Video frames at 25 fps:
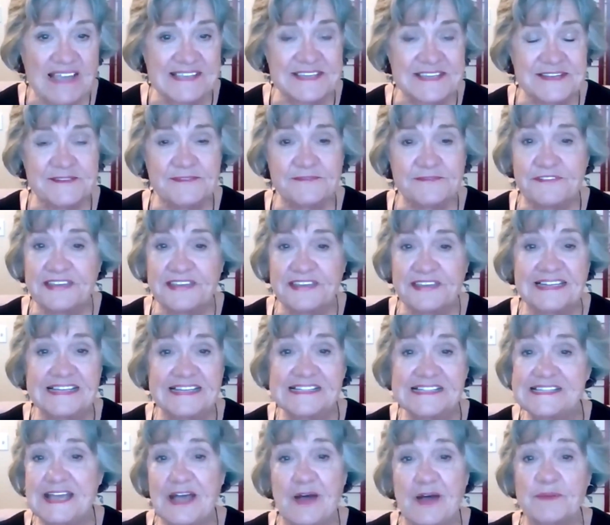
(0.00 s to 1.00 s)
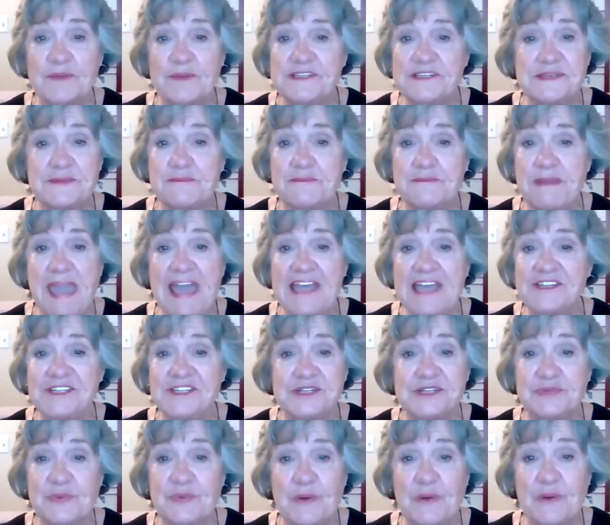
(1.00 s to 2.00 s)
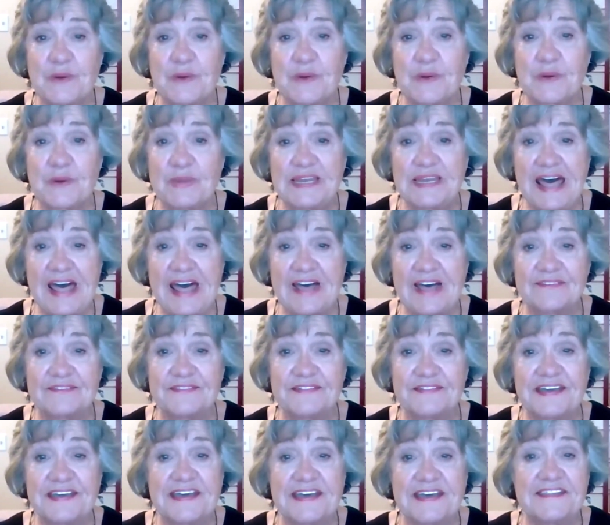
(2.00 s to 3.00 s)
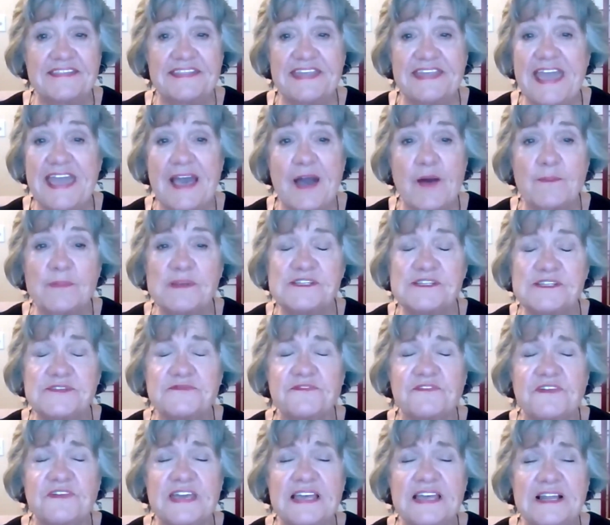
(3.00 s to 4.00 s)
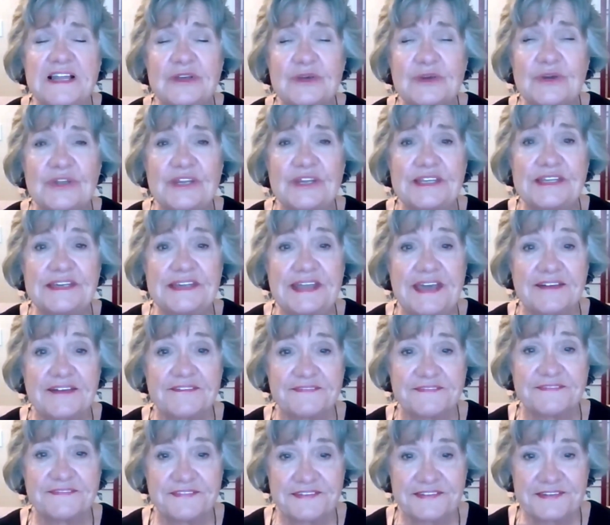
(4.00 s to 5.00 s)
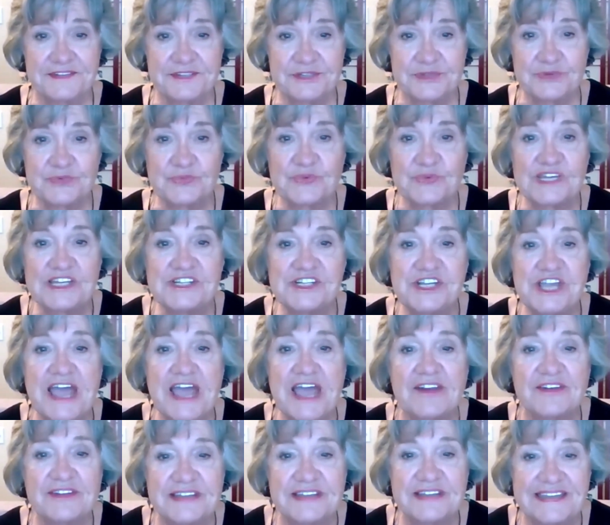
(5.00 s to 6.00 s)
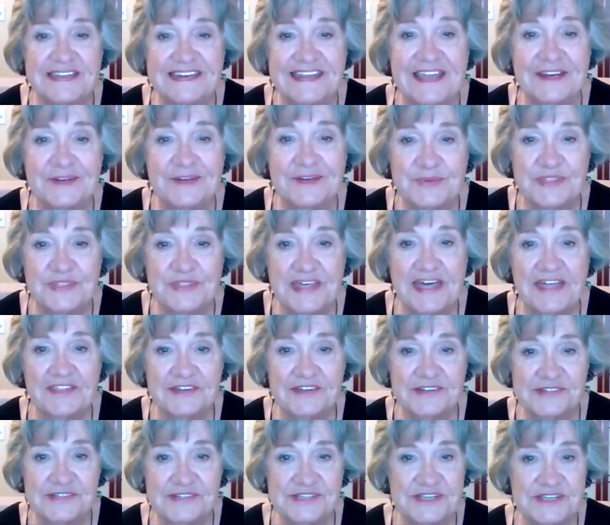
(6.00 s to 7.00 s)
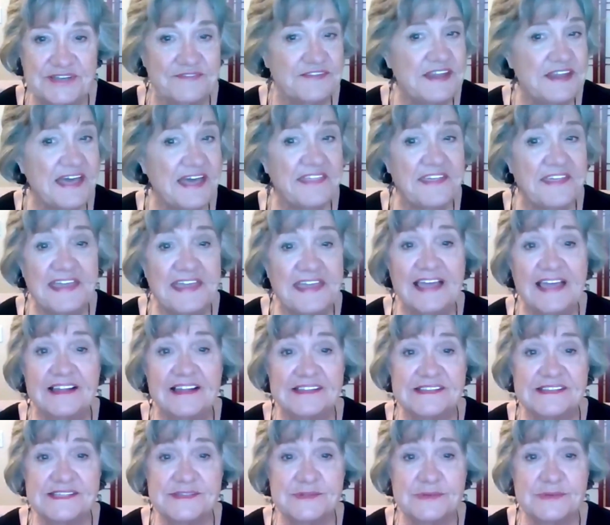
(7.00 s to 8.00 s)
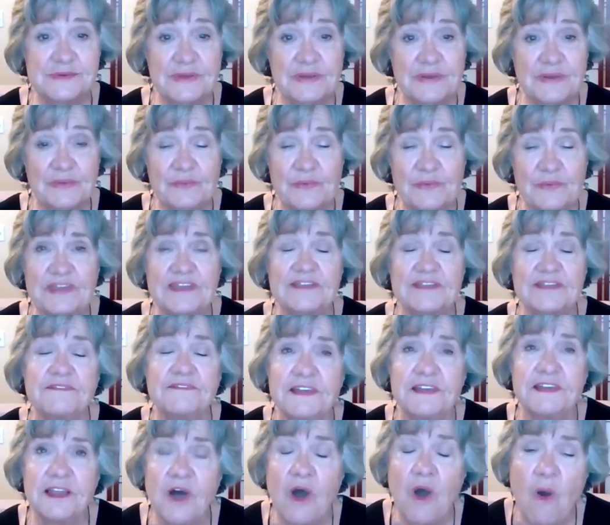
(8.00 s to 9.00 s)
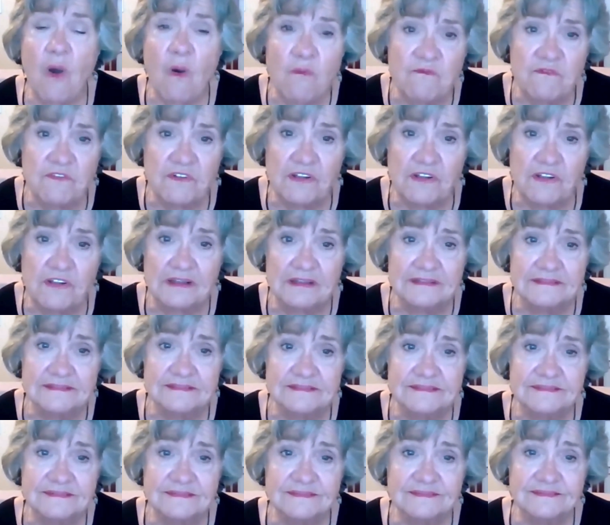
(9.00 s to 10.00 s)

Positive feelings help us imagine what we love. They help us feel good enough to reach out and connect with others. If nothing else, we can feel hopeful.